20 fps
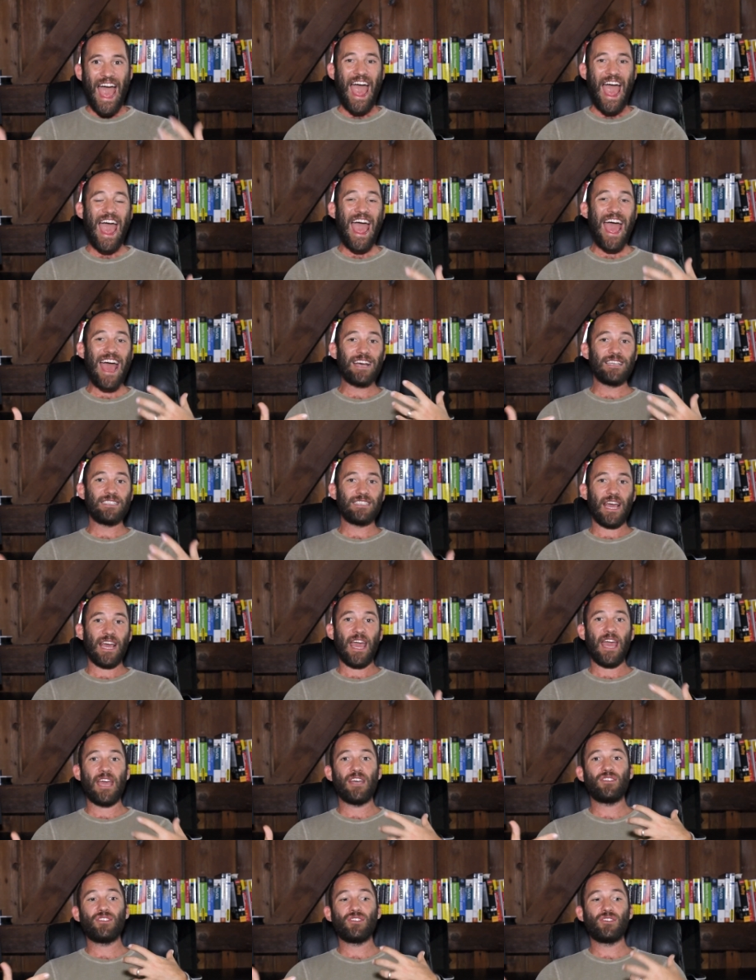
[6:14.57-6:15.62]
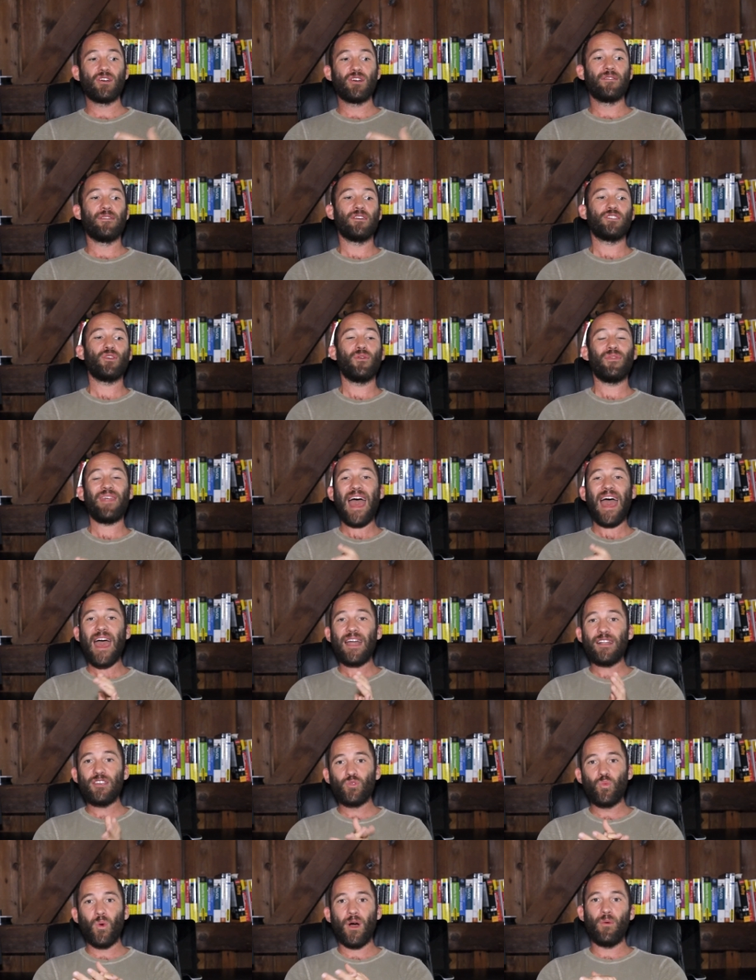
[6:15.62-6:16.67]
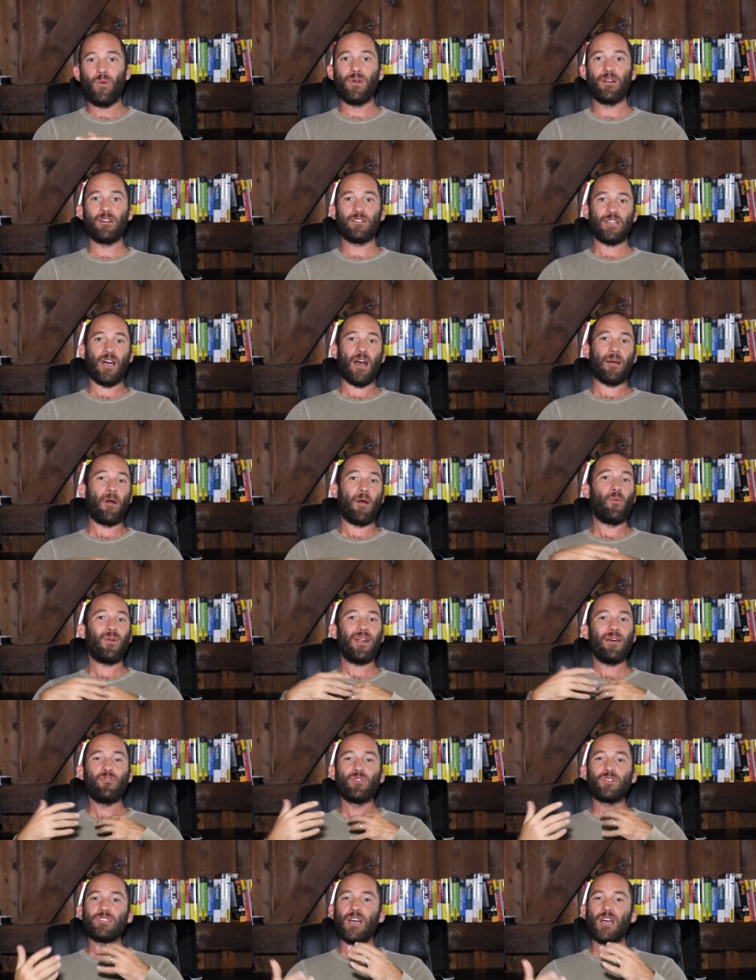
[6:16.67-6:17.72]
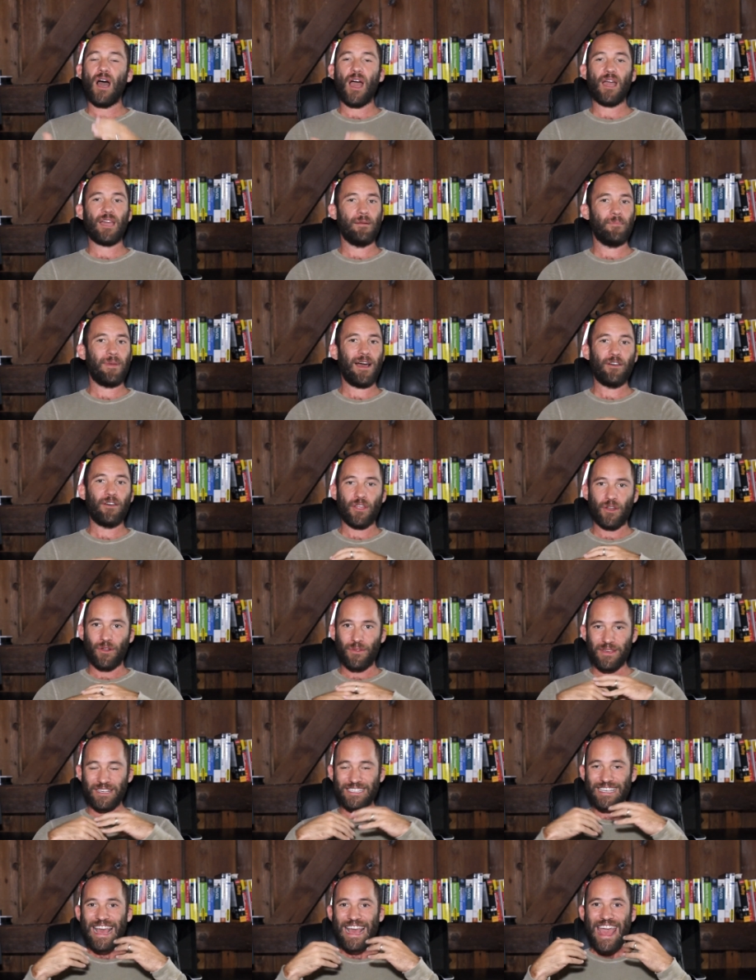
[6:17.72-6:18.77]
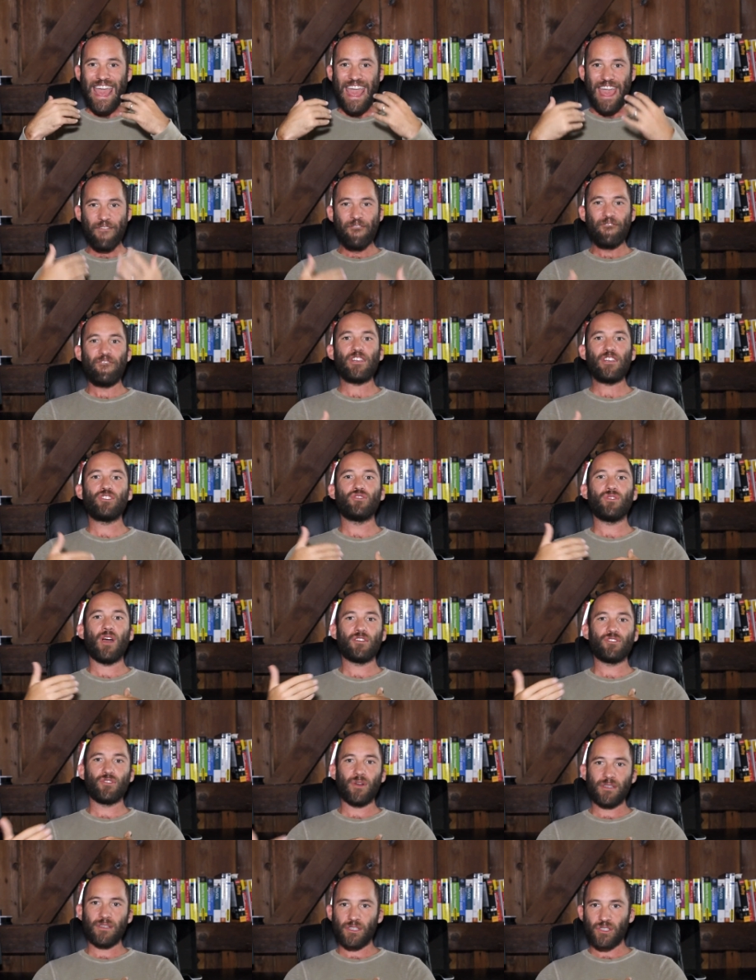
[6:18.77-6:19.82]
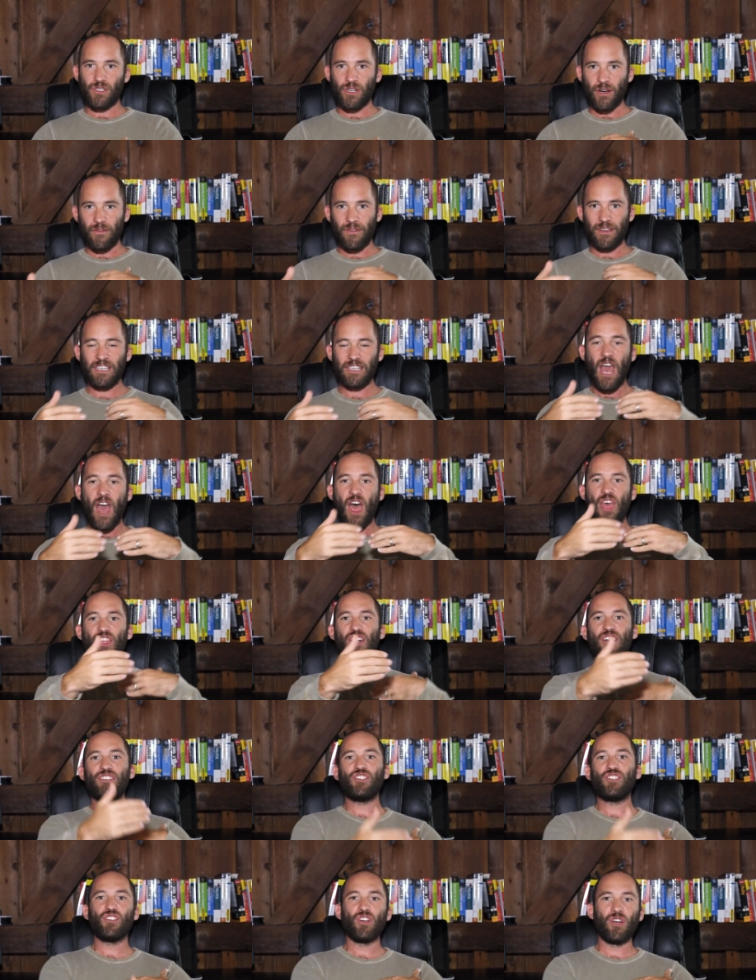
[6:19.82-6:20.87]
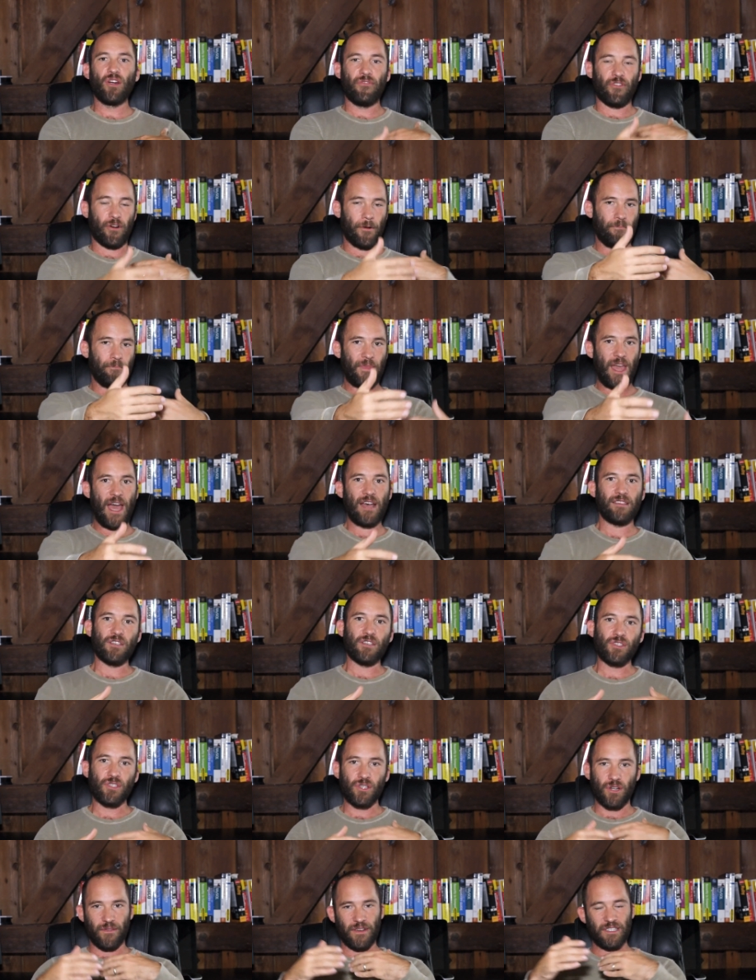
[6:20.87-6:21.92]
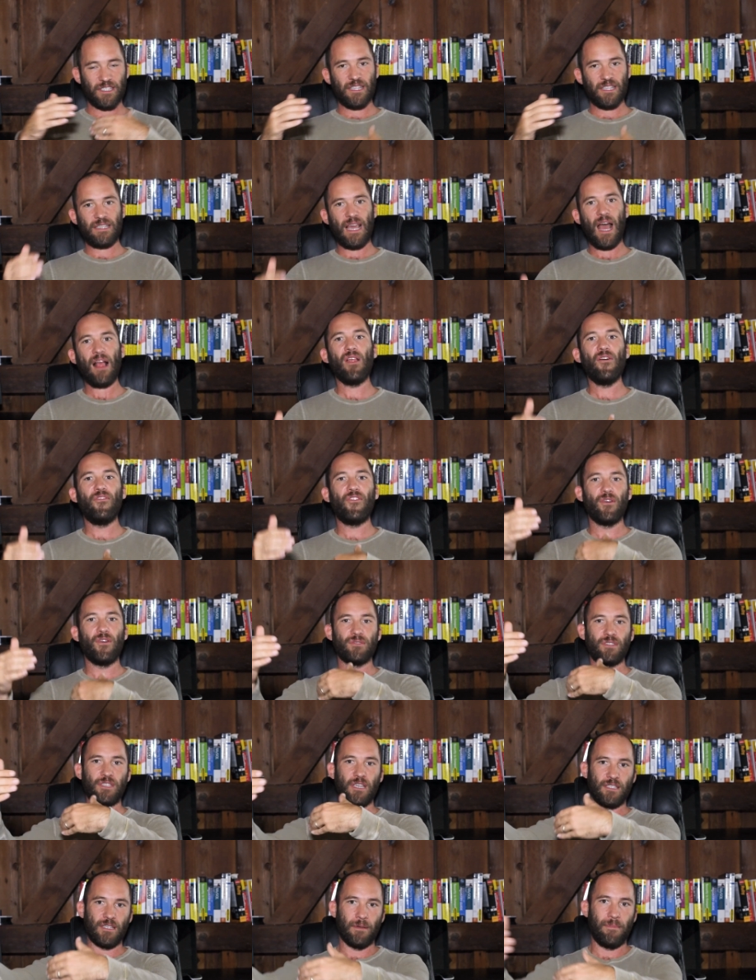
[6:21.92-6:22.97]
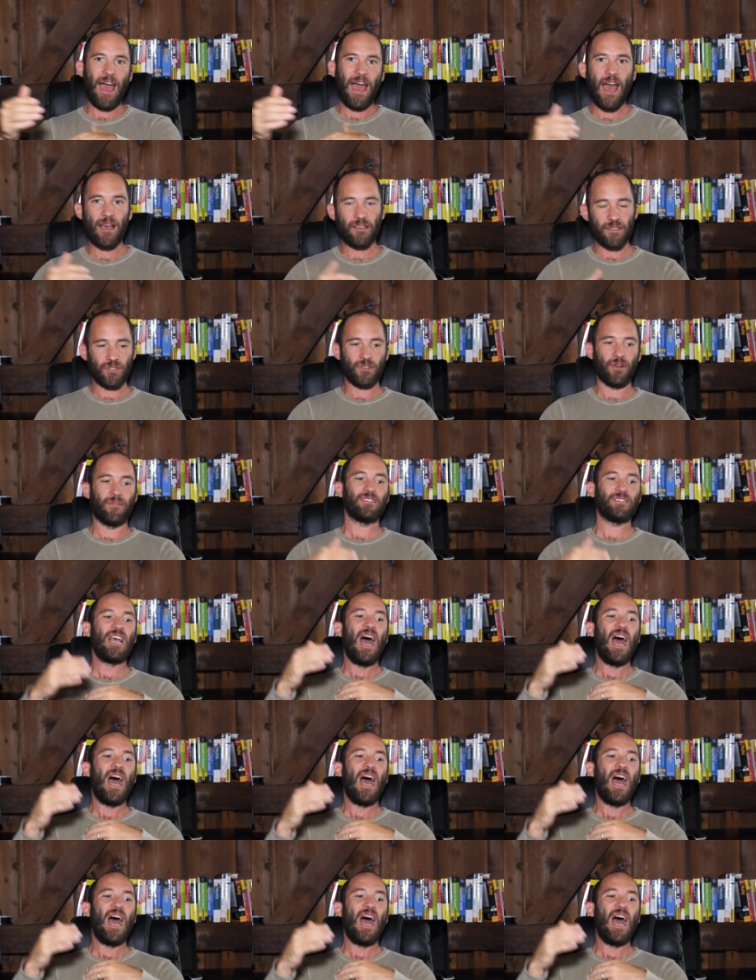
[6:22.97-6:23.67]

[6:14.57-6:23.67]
as a service. So that is what we are talking about. Whenever we're talking about, you know, these infrastructure as a service, the server as a service, the telephone system as a service,